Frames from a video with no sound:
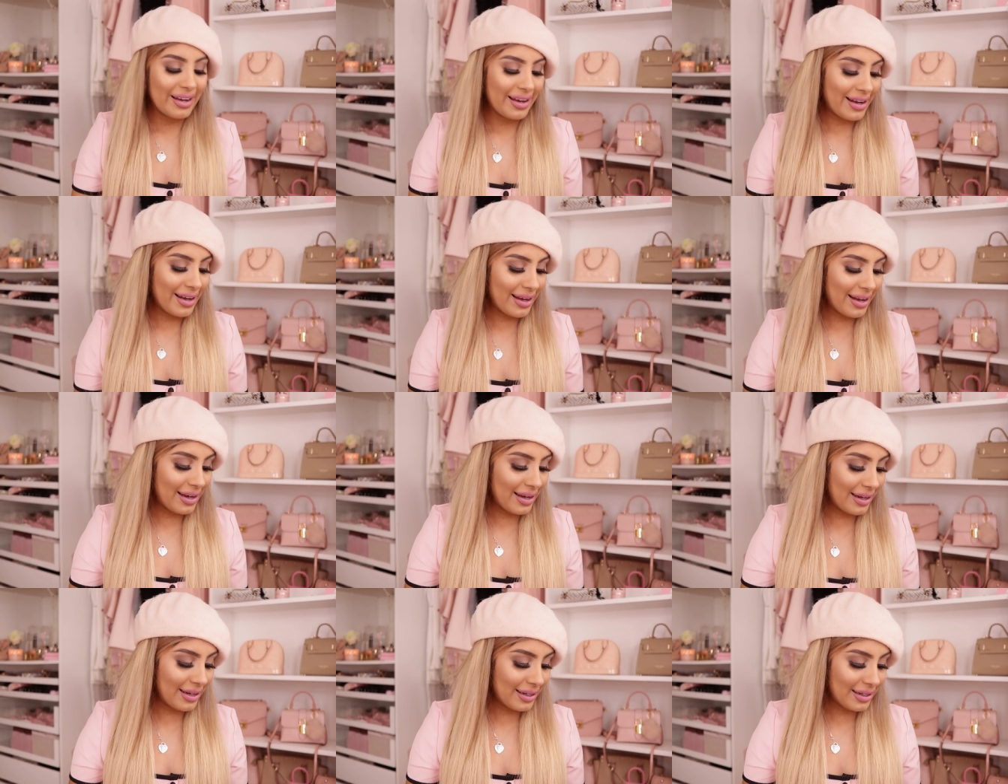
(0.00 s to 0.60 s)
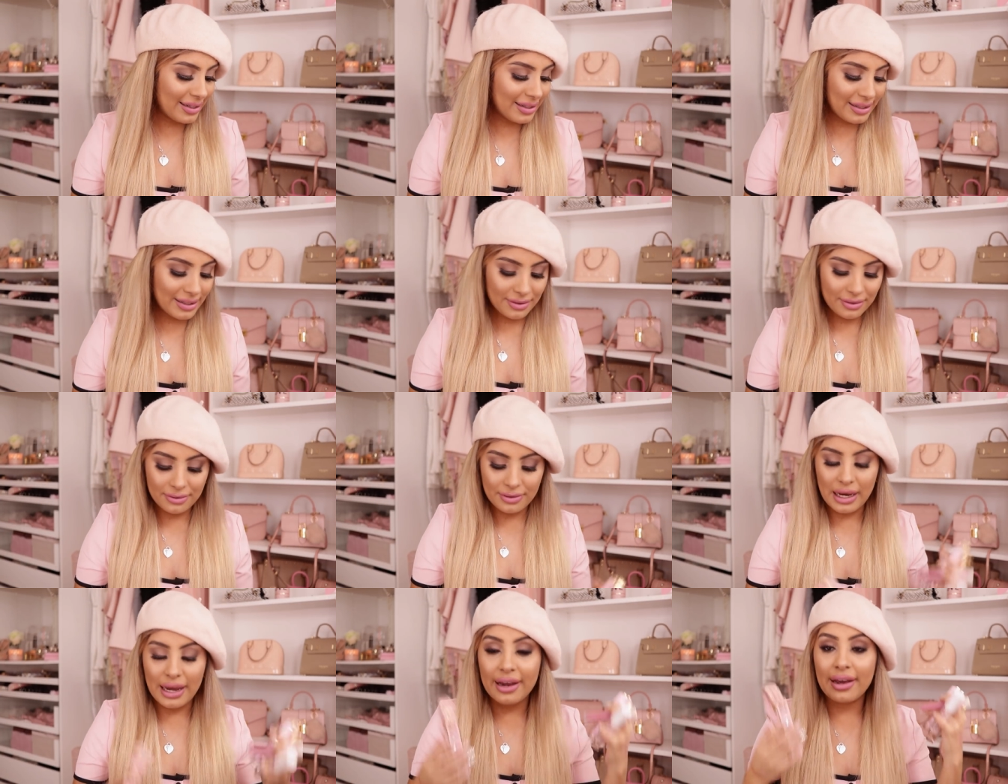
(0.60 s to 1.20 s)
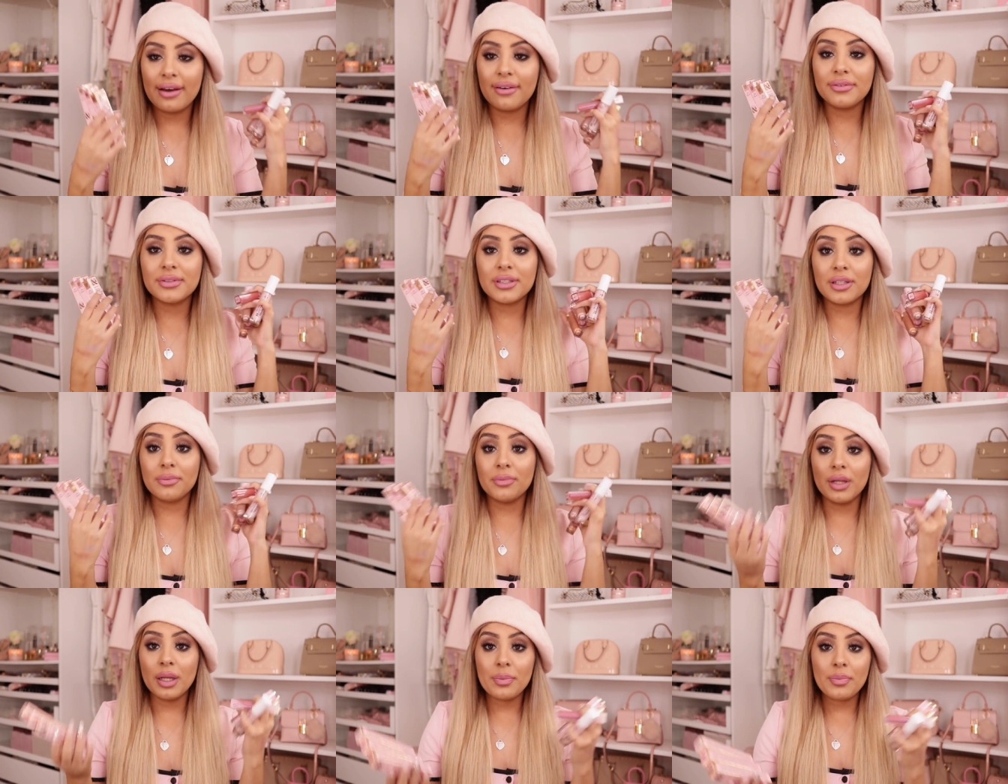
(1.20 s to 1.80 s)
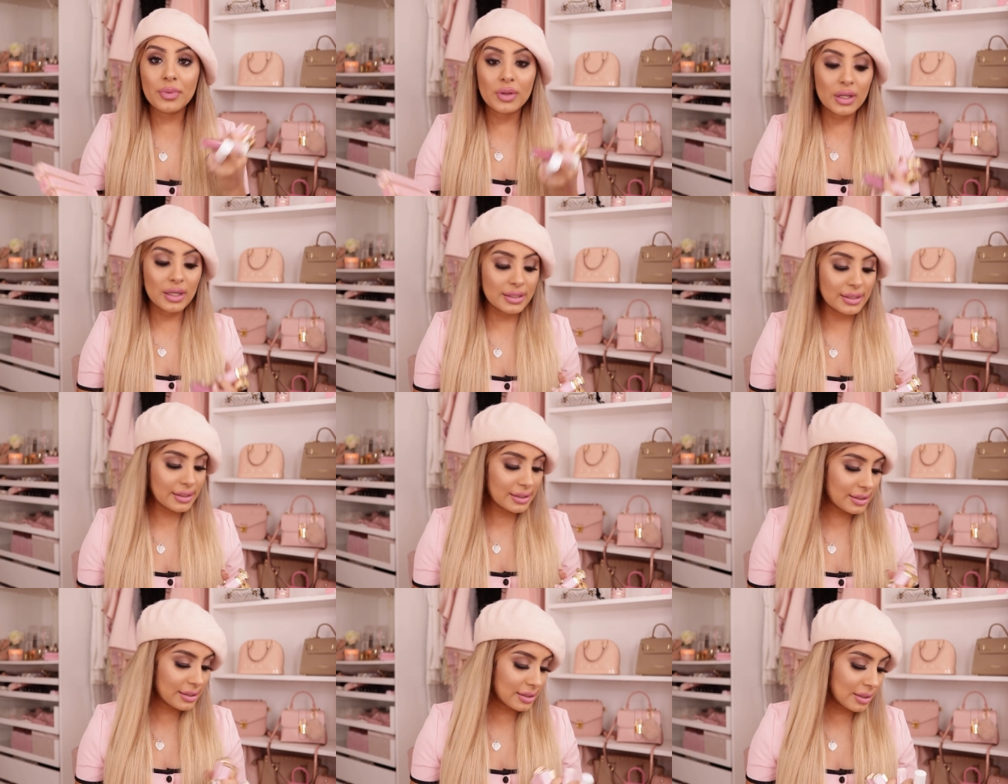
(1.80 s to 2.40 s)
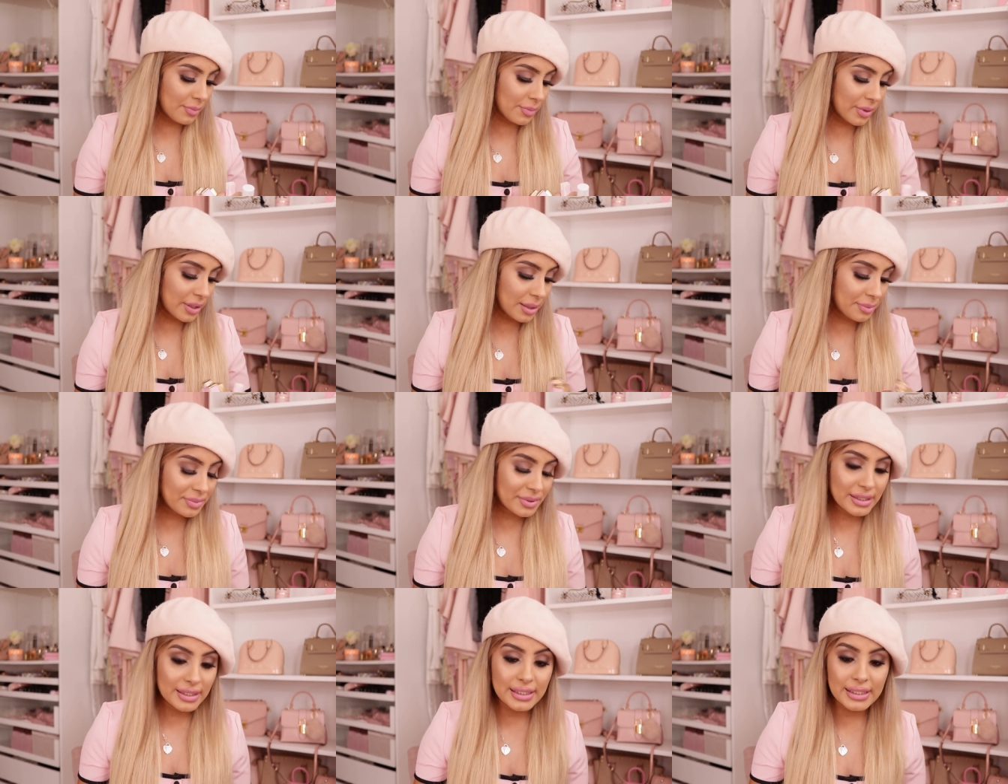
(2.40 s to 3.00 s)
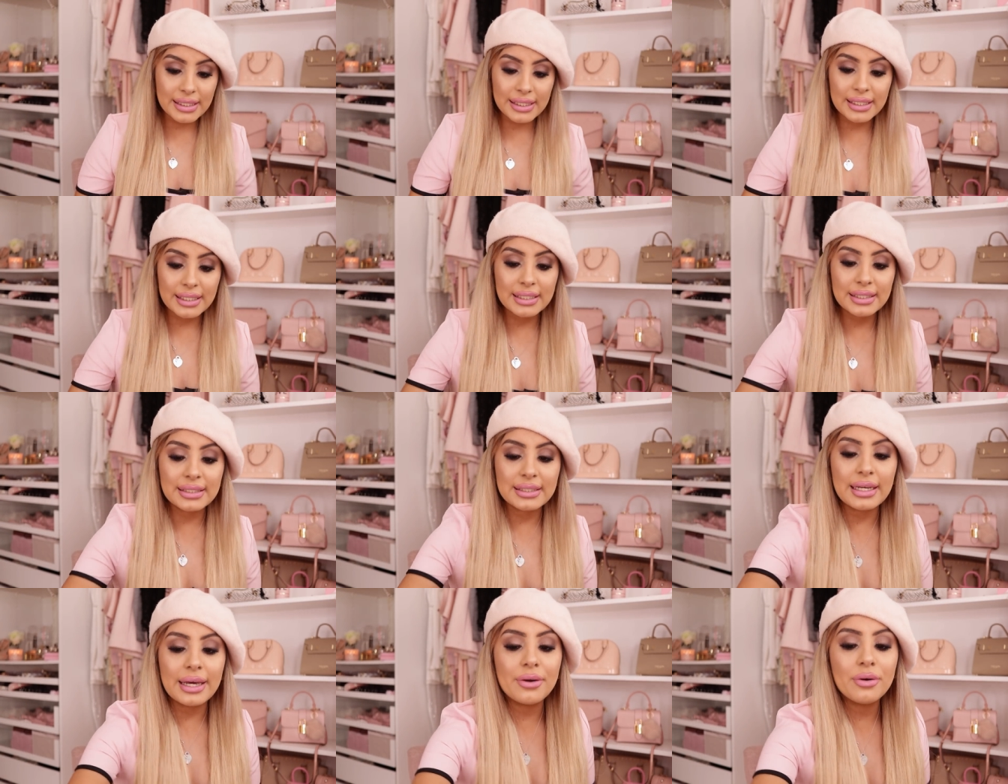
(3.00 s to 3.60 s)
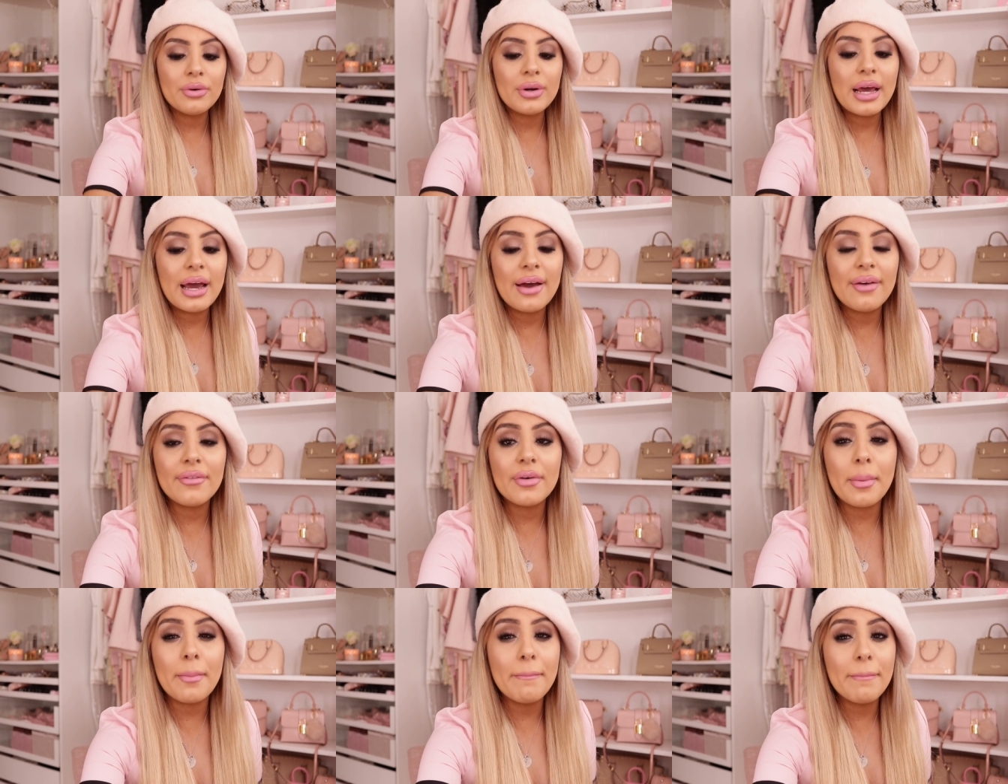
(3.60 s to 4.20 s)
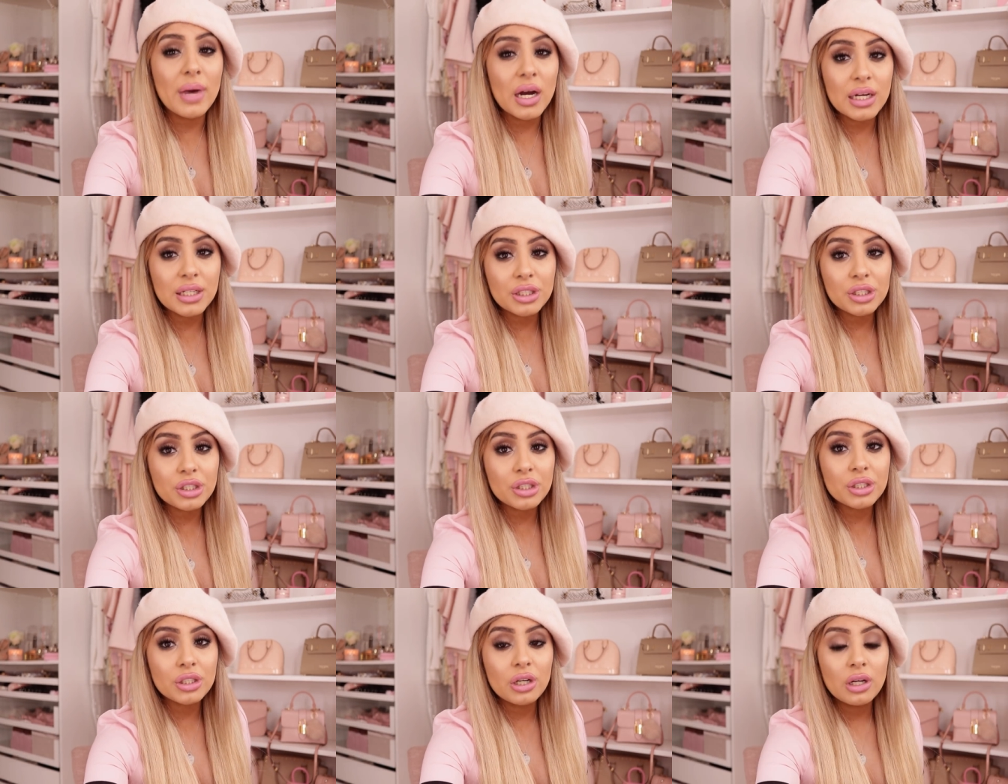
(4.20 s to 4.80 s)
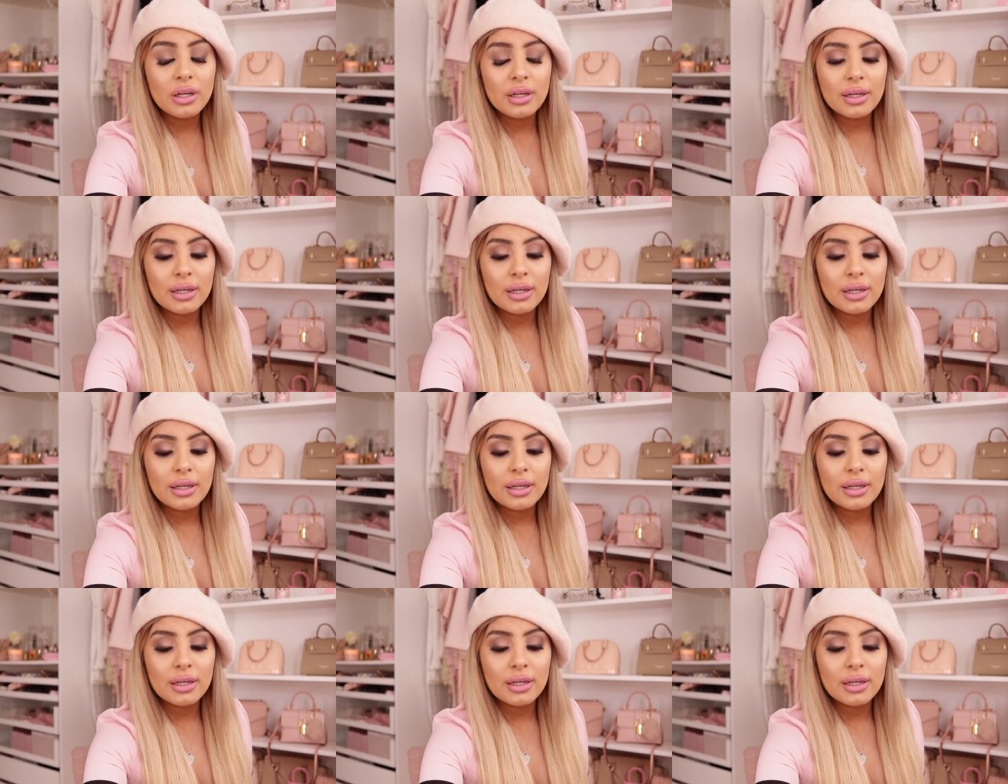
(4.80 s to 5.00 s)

and I have some lip glosses some lipsticks I don't have much